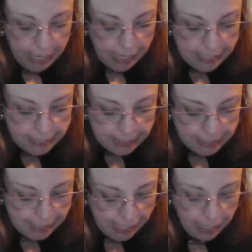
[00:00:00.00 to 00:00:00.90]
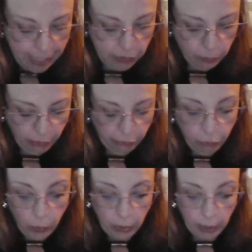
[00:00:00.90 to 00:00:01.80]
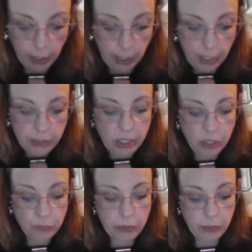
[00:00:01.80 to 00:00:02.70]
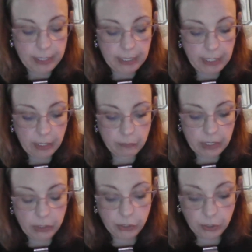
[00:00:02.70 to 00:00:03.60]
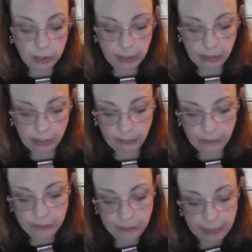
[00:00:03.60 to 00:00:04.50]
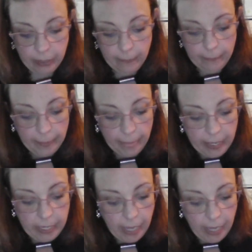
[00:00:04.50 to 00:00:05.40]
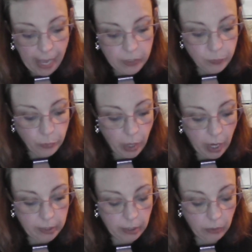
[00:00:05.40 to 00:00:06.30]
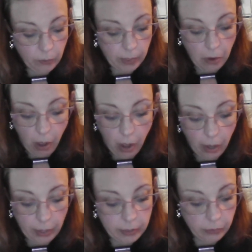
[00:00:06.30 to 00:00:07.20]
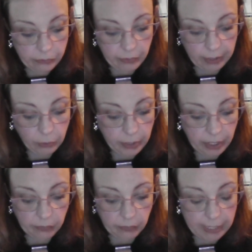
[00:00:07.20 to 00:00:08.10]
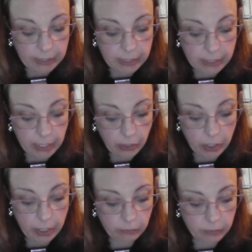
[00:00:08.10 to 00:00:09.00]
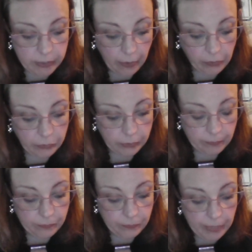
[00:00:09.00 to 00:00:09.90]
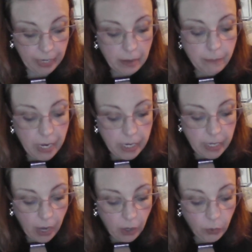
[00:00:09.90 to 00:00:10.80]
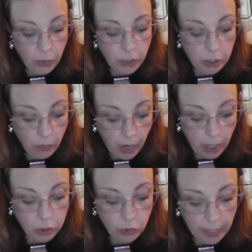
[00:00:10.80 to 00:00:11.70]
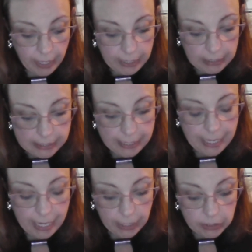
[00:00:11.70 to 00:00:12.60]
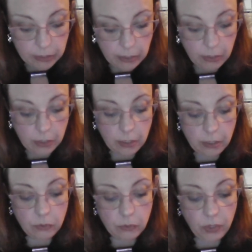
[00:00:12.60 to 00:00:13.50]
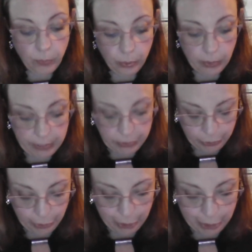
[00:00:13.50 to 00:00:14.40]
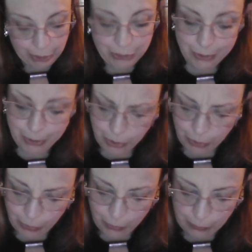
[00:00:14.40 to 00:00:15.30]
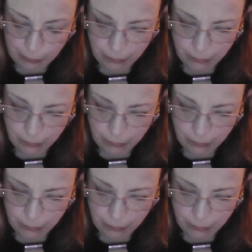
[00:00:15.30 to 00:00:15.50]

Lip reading: and to stand before the community and minister to them? He has brought you and all your fellow Levites near himself, but now you are trying to get the priesthood too.